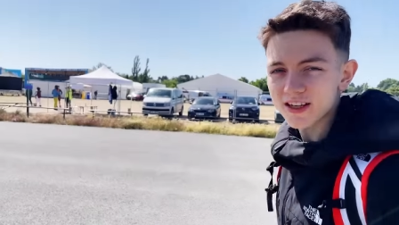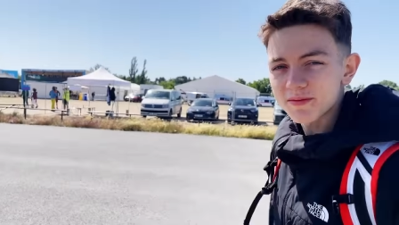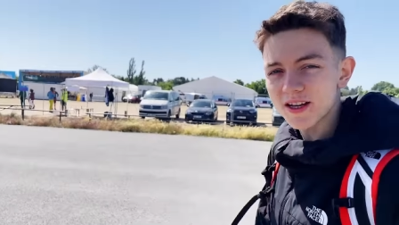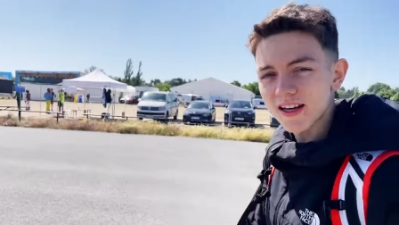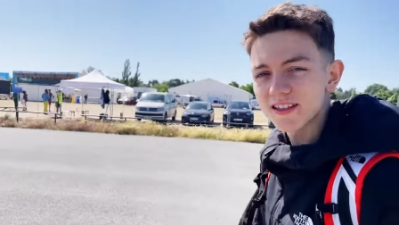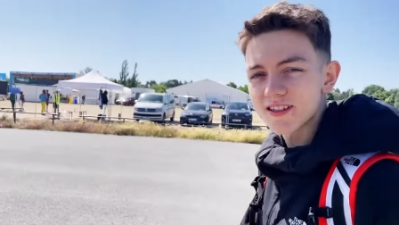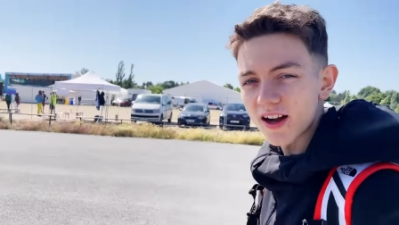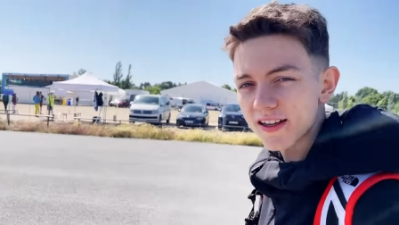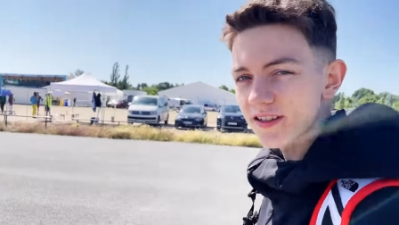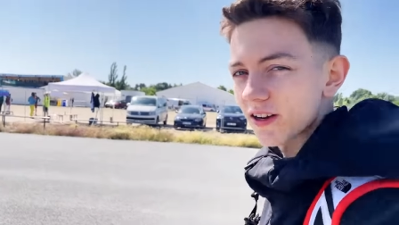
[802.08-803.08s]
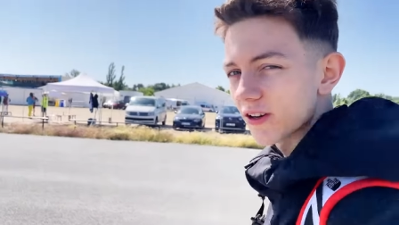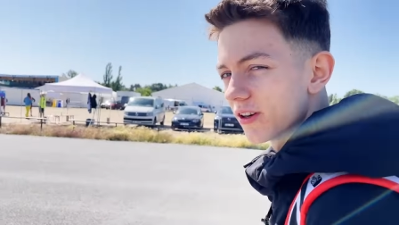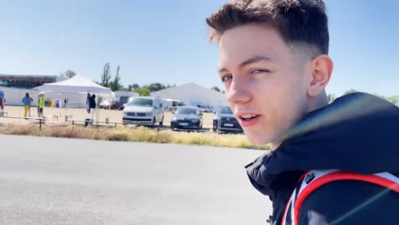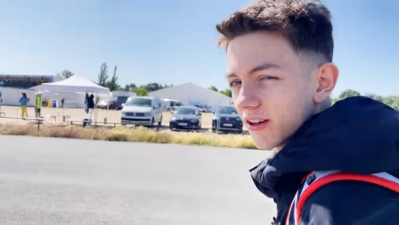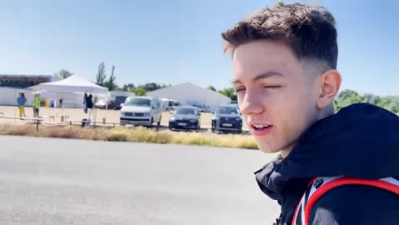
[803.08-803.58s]
time to head into ISO.
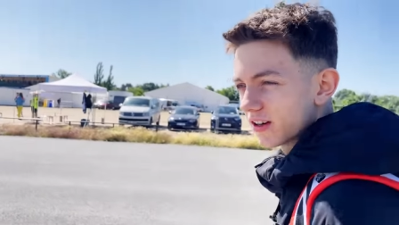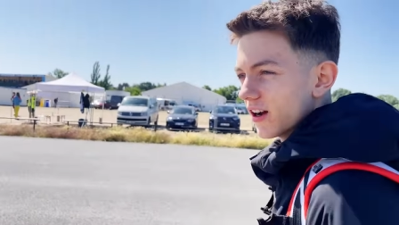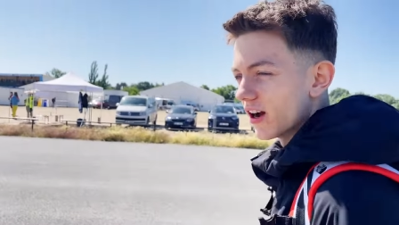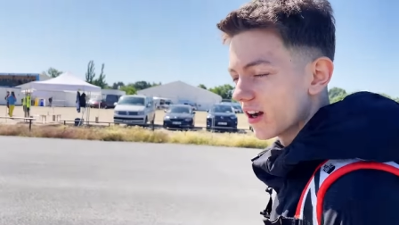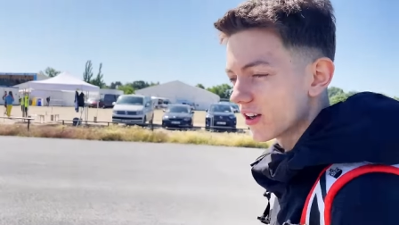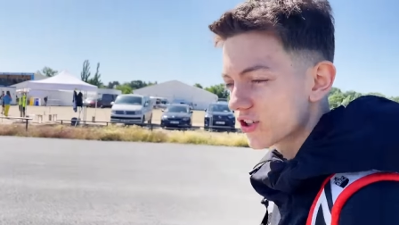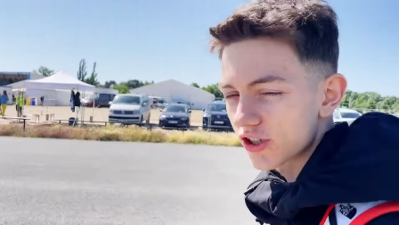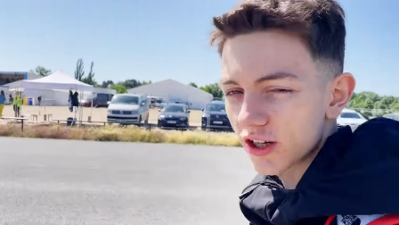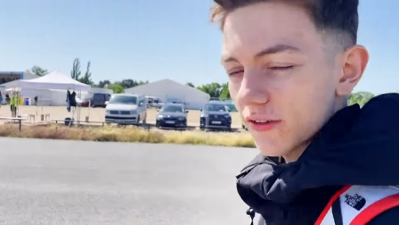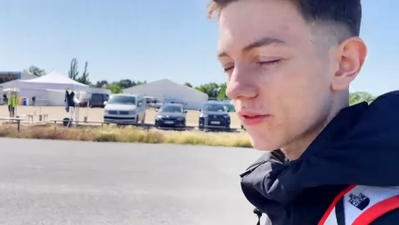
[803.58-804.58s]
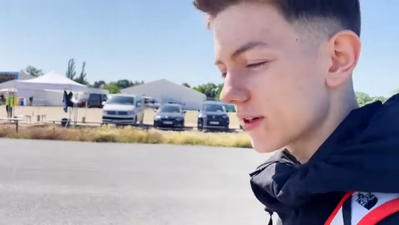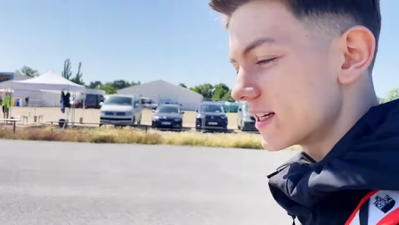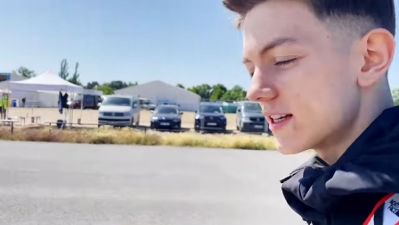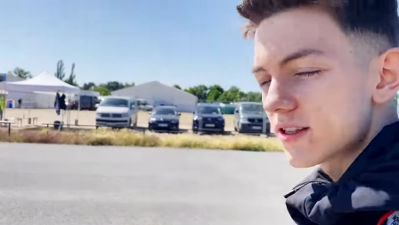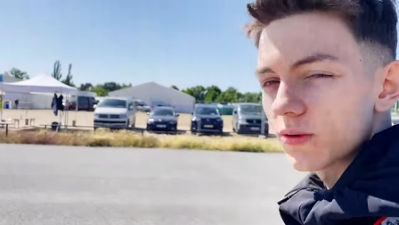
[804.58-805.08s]
Uh, should have a
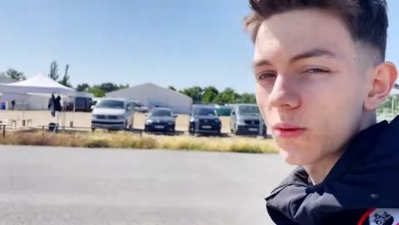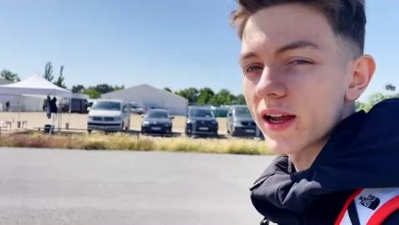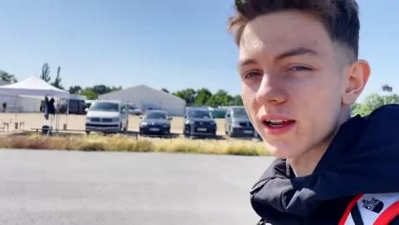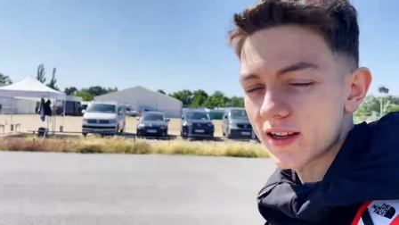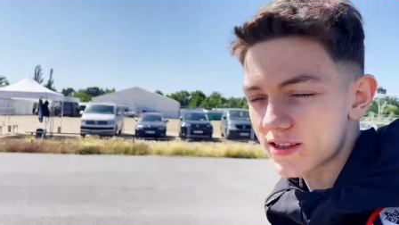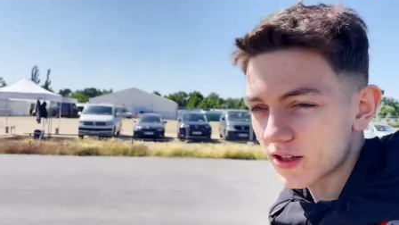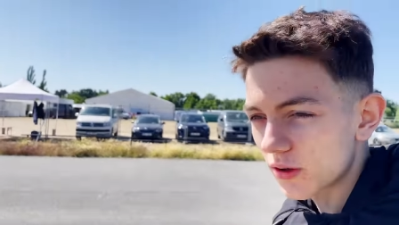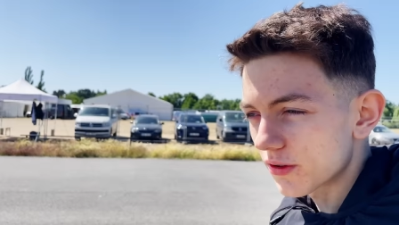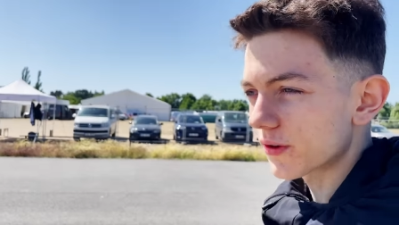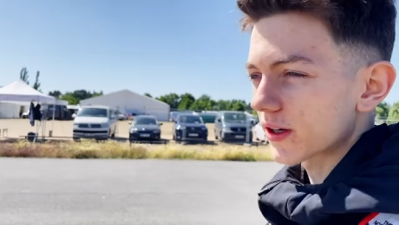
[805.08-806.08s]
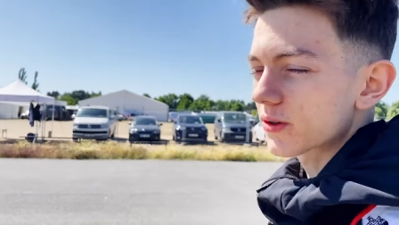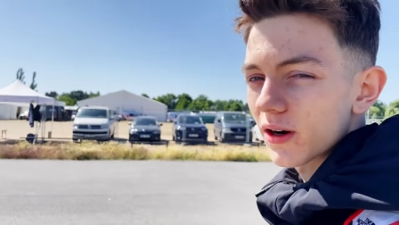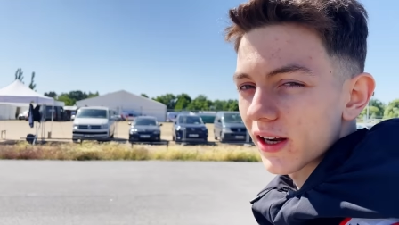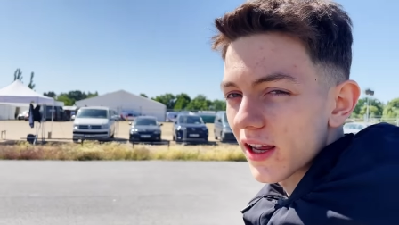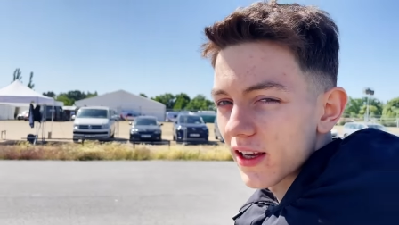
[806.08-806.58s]
decent weight as I qualified
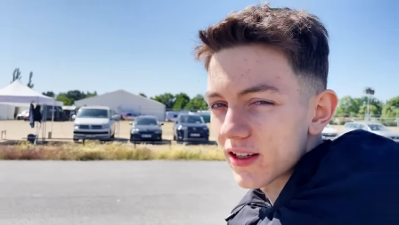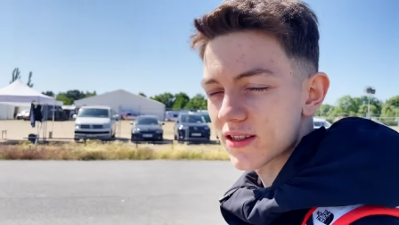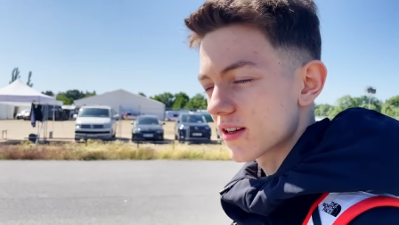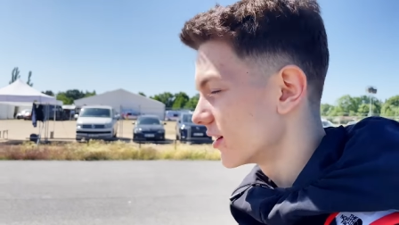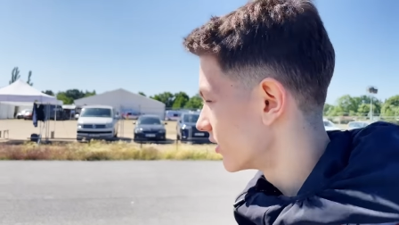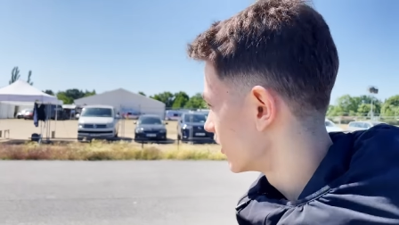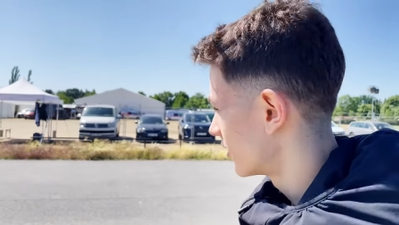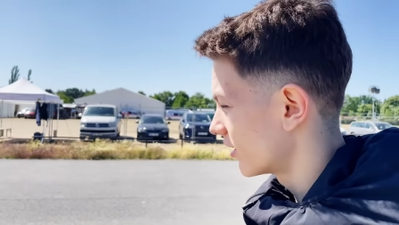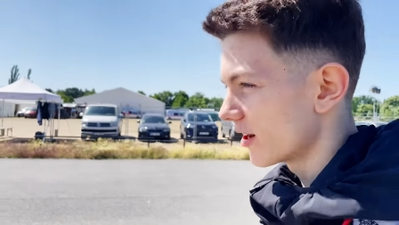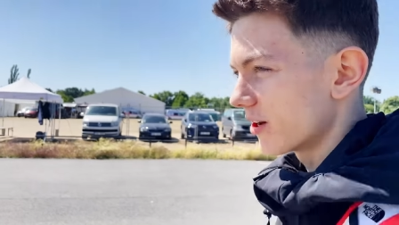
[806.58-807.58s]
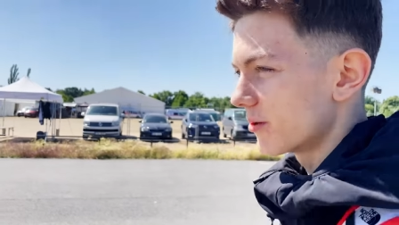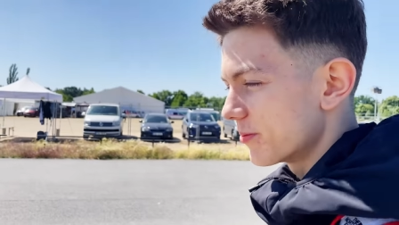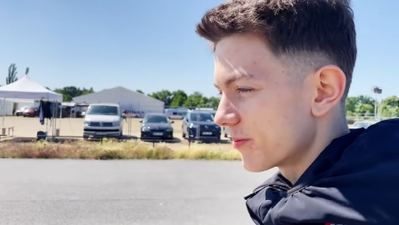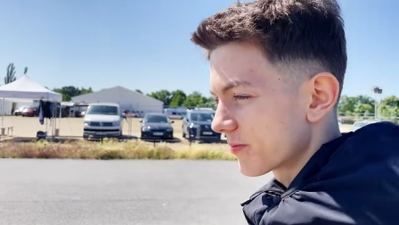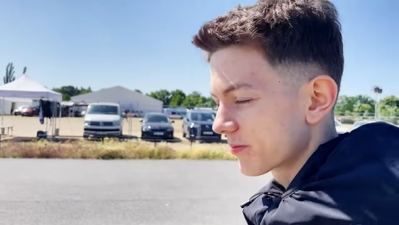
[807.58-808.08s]
quite late.
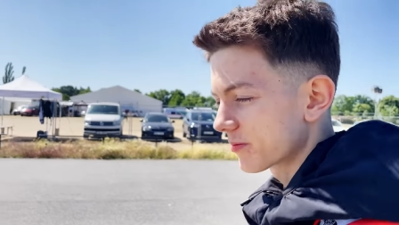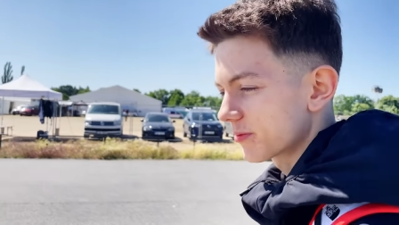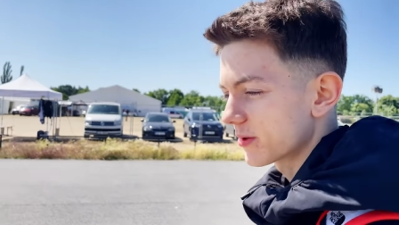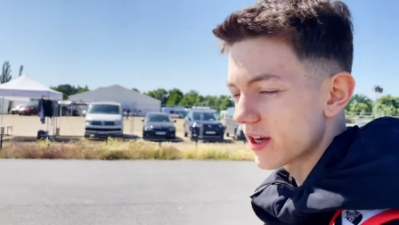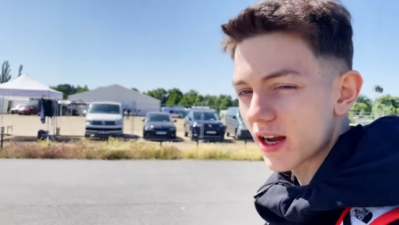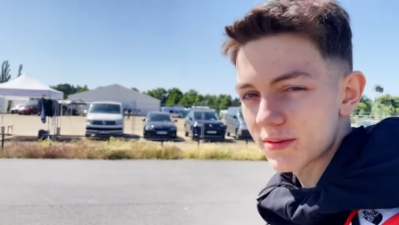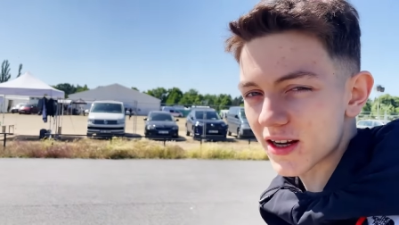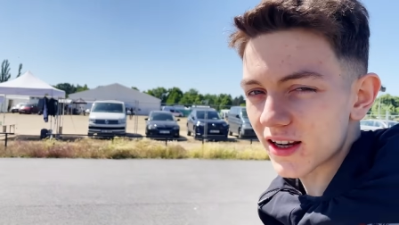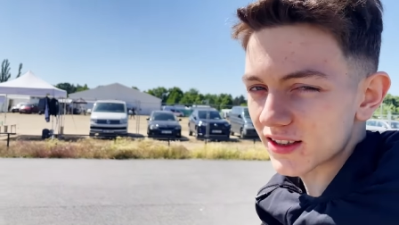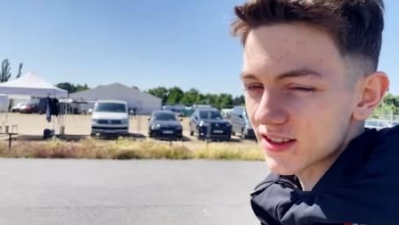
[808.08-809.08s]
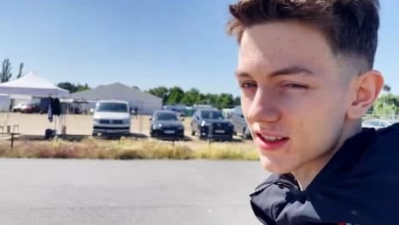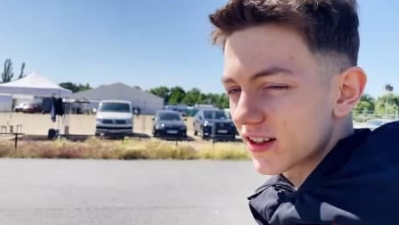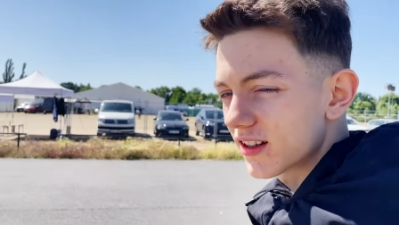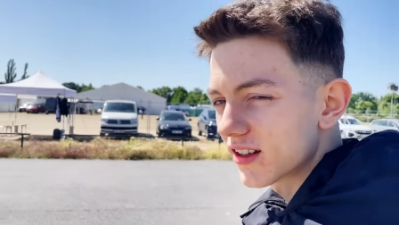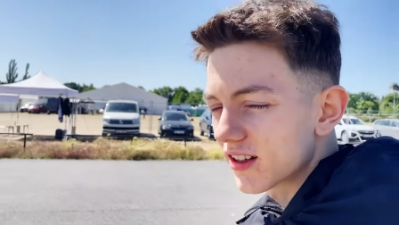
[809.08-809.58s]
Um, but yeah, I'm
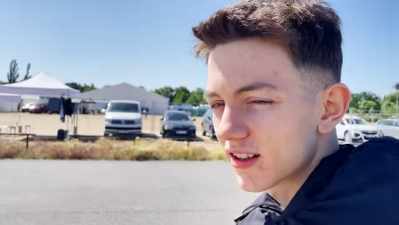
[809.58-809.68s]
psyched.